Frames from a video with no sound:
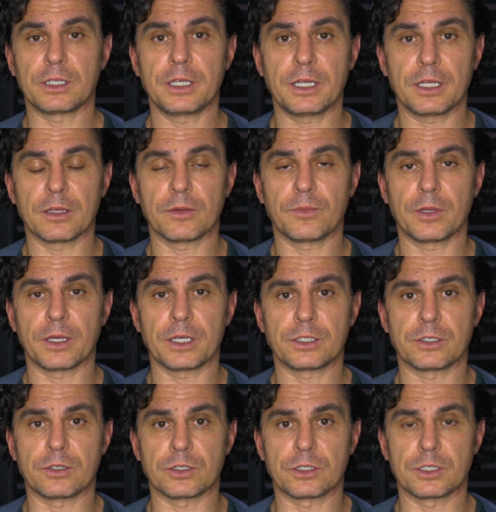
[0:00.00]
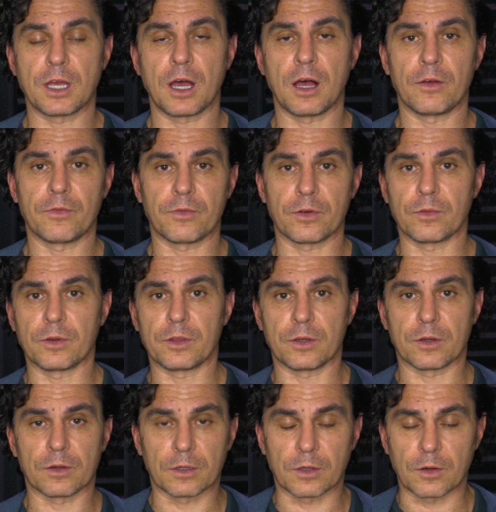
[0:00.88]
cleaning the place yourself or
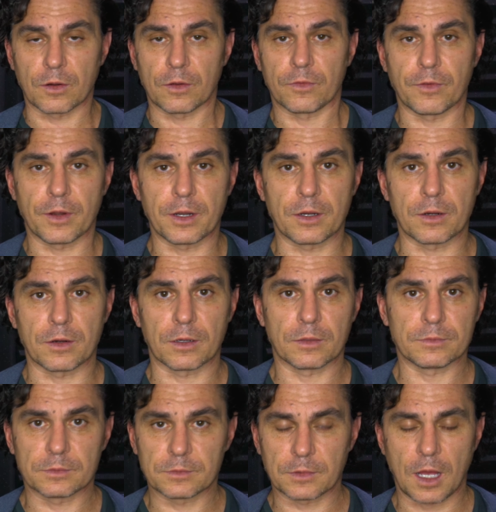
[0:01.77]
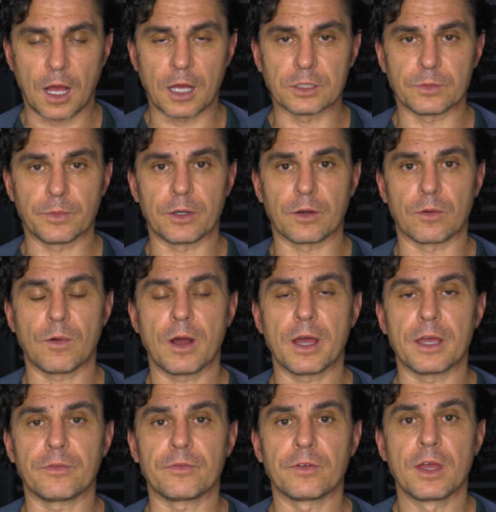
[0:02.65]
with your girlfriend or husband or
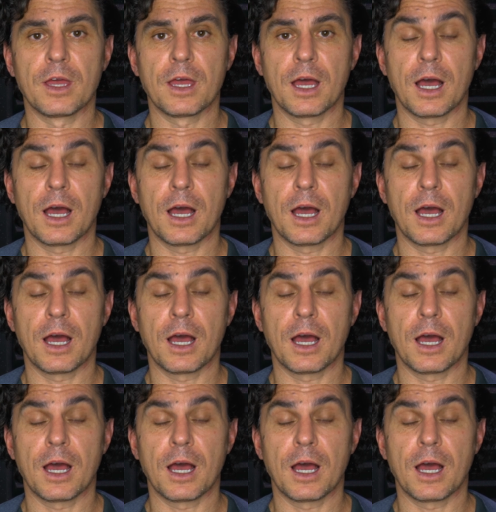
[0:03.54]
wife,